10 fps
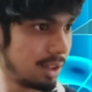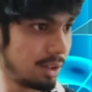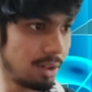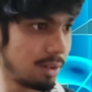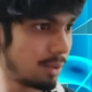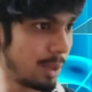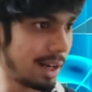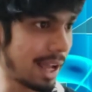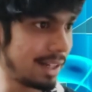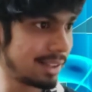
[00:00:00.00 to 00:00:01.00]

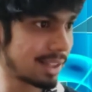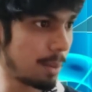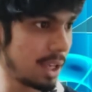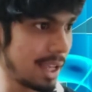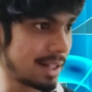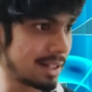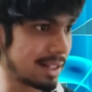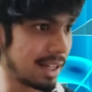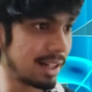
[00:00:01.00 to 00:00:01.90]
when light is coming in,